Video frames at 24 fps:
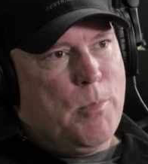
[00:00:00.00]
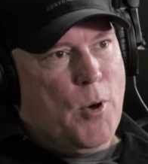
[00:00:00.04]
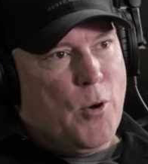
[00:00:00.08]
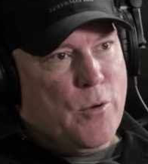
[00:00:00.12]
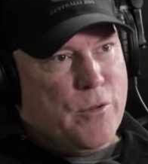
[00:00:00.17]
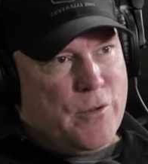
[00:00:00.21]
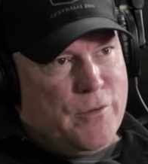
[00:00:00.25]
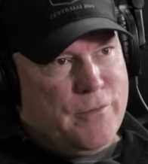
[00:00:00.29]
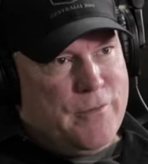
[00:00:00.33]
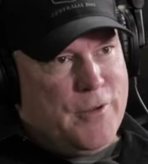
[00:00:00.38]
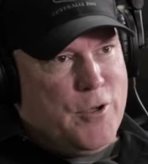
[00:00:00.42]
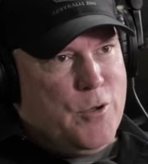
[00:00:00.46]

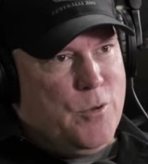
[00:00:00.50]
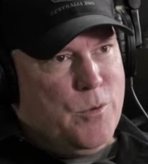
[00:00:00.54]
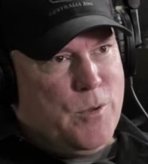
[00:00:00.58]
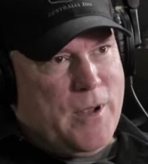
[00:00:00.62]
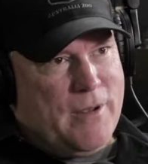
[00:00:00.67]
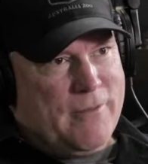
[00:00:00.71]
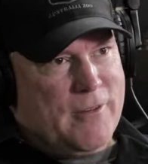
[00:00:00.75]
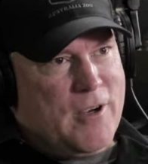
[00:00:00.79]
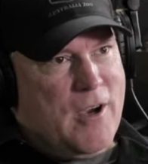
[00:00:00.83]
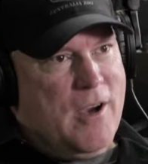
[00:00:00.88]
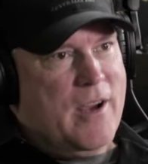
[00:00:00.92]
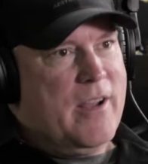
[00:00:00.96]
both of you
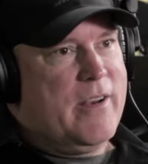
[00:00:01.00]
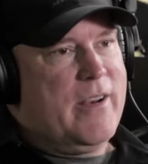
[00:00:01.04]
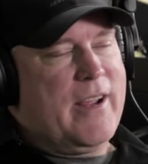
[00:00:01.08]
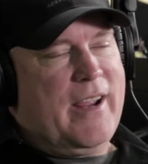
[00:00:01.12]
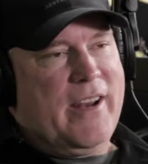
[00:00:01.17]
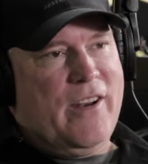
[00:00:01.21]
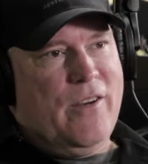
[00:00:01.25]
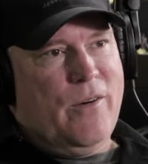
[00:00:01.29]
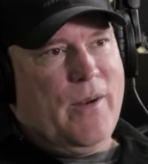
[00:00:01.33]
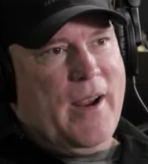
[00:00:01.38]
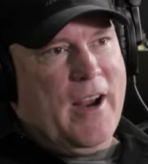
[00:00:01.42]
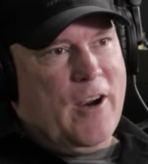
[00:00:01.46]
have gone.
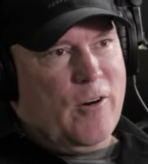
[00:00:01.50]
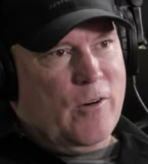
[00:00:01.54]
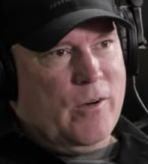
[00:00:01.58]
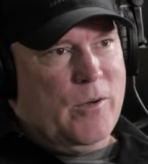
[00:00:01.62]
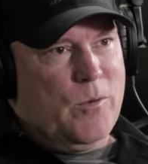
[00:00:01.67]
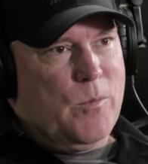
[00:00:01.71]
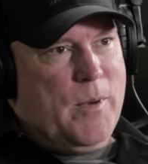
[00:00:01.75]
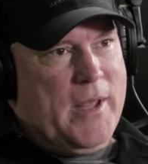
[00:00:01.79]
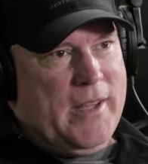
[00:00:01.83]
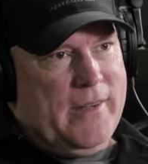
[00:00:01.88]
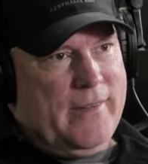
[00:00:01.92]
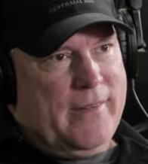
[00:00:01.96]
I know
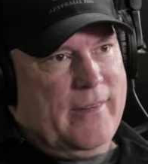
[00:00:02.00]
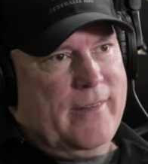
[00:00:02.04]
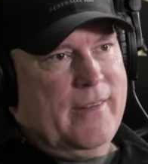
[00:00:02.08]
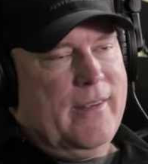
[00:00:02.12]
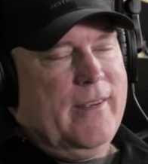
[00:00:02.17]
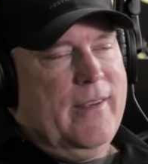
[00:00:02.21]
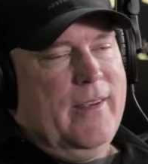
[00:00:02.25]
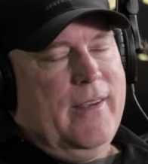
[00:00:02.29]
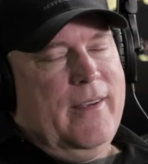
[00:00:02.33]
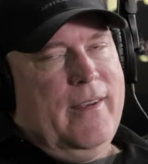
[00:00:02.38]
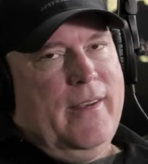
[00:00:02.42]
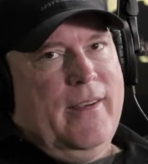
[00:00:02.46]
Aaron went.
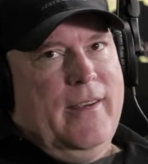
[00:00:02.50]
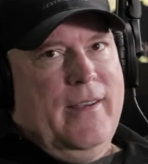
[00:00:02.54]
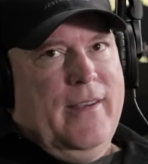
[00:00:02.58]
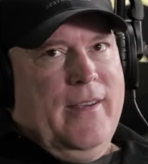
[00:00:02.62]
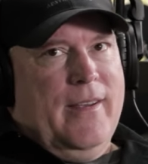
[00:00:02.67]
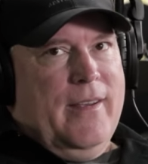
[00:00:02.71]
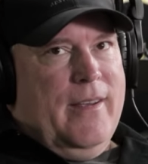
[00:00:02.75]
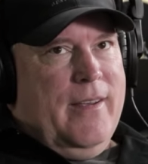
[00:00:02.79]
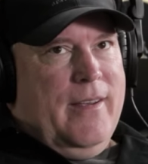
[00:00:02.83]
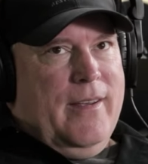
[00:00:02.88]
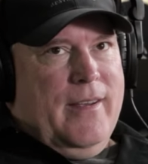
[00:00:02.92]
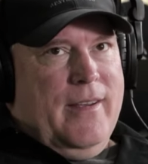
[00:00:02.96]

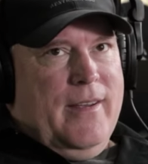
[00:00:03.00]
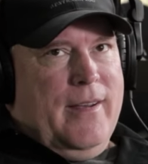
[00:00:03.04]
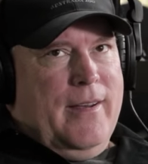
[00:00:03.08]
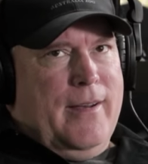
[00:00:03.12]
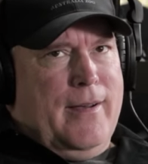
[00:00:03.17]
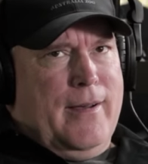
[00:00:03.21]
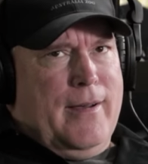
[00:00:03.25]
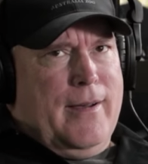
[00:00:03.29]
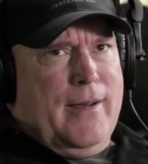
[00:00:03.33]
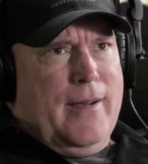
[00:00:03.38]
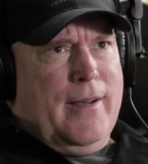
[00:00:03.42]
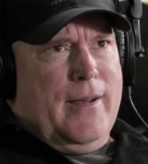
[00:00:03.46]

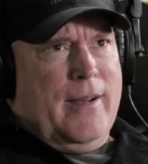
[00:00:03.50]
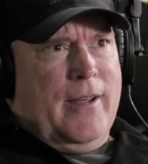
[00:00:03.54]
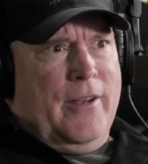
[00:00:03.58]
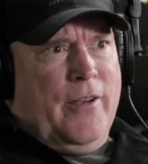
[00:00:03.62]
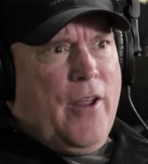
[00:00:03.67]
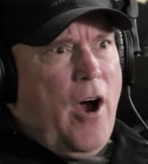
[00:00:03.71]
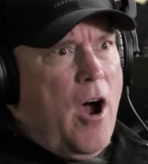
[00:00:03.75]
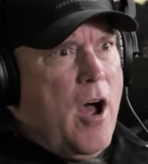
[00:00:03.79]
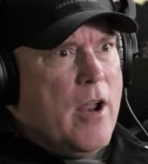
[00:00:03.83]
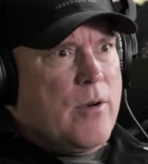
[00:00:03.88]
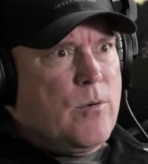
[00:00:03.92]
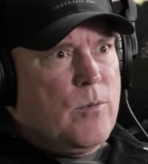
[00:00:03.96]

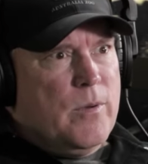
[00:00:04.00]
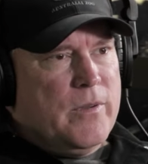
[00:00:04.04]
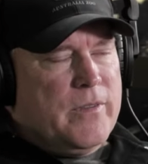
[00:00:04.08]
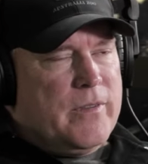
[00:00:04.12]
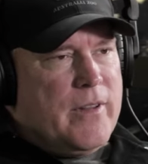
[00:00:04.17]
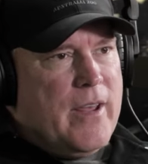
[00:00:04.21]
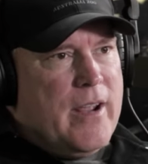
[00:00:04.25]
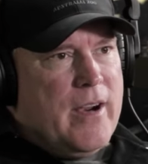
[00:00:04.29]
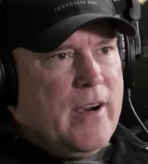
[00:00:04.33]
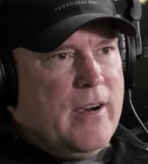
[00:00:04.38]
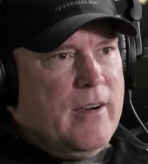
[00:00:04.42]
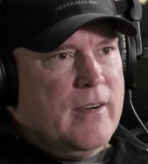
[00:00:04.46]
Adon was
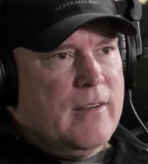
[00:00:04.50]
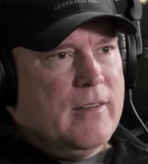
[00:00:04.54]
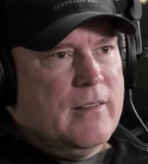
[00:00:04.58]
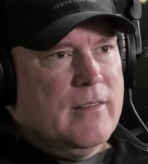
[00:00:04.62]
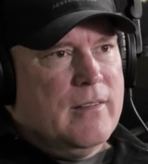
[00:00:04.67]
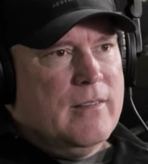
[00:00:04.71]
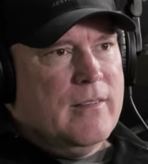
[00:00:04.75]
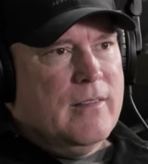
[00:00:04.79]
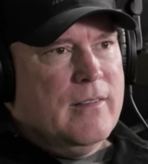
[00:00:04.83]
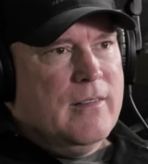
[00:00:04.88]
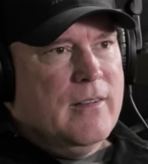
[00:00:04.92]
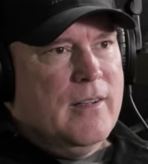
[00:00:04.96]
there.
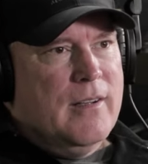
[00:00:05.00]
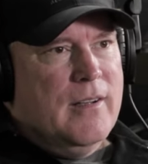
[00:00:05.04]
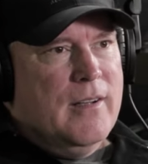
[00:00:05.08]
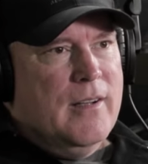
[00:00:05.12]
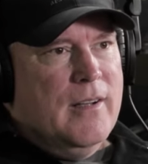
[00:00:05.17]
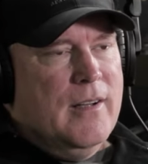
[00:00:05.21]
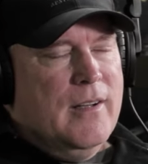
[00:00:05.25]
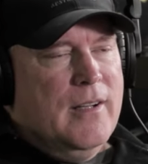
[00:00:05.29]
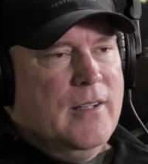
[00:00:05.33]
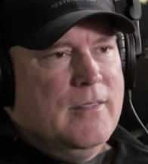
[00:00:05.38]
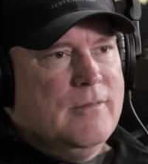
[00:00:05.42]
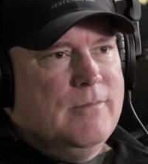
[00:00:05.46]
We had a
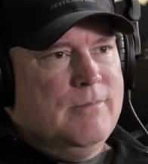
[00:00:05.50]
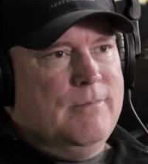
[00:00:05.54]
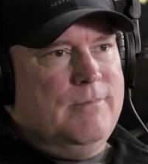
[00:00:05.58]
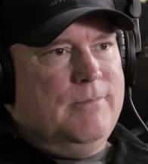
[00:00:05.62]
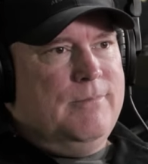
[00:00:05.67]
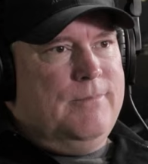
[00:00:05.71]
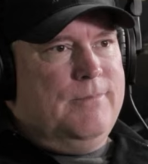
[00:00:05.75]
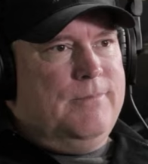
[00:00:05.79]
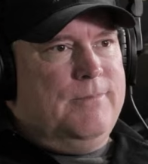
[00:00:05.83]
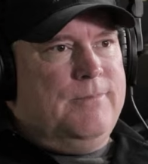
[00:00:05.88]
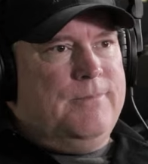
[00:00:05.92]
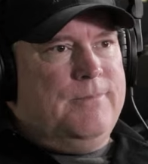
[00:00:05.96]
big crew this